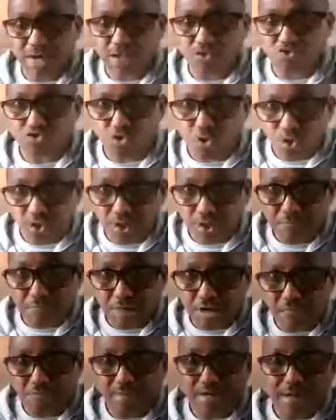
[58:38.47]
my surname
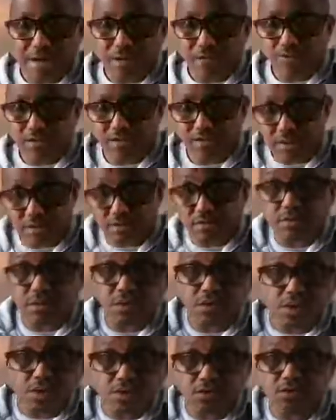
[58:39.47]
and Bakau, they said,
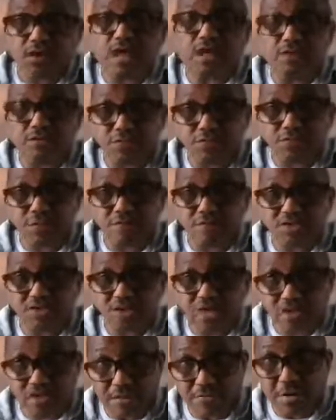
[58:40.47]
"Are you from
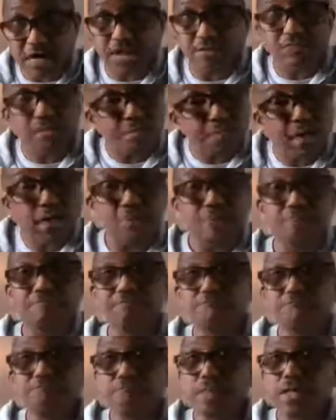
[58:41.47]
Sanchabaya from here?"
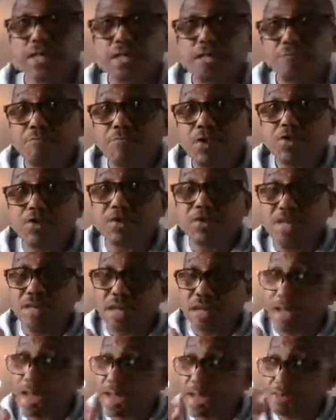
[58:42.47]
But
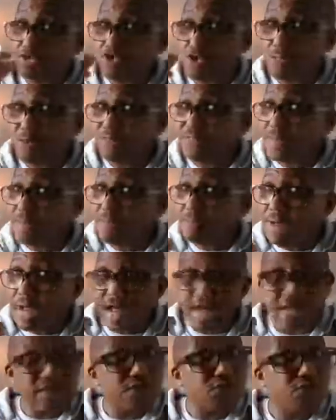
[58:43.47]
some of them
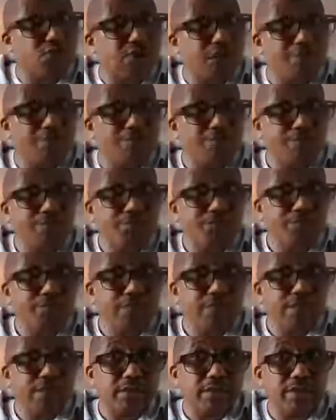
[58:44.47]
I can tell
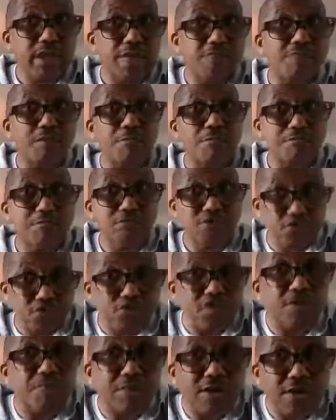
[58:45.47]
they are from
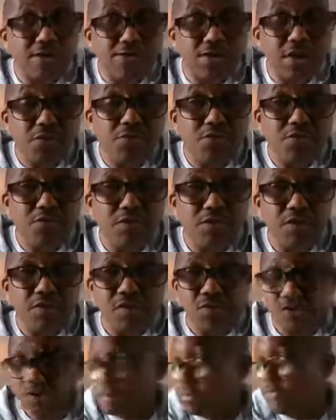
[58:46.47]
Christian background.
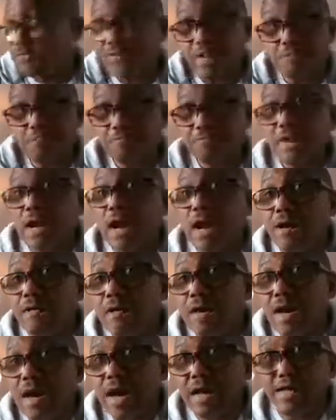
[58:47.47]
Some of them
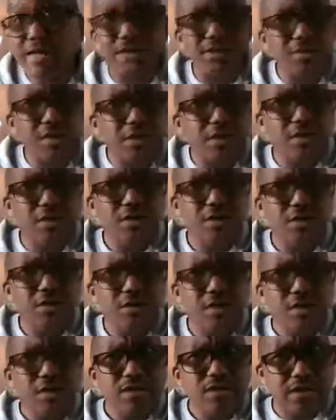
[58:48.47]
I can tell
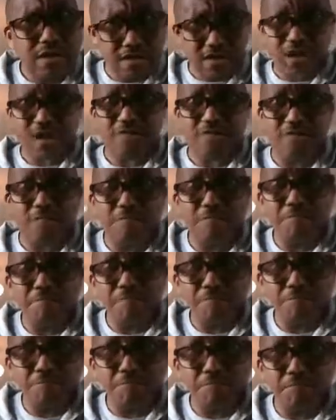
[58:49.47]
they are
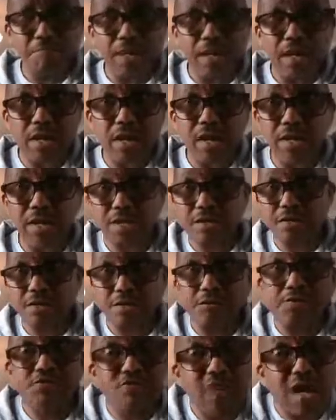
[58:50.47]
from
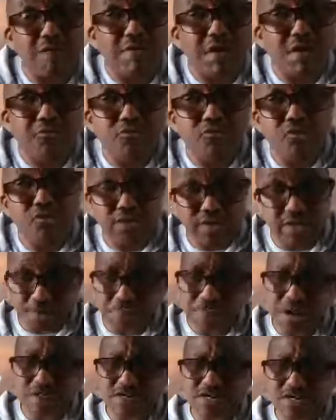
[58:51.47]
tribal, they are
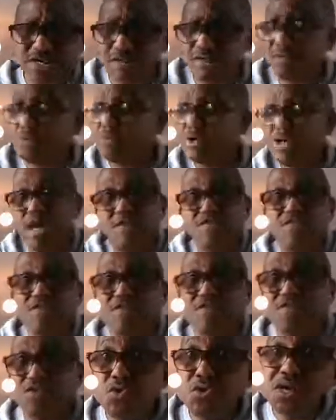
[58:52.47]
private, but I
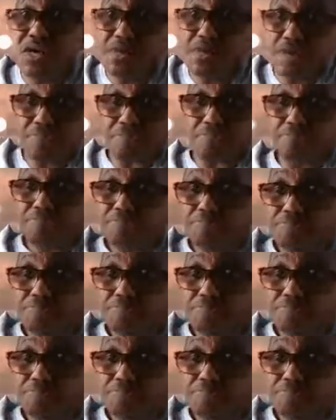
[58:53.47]
never know their name.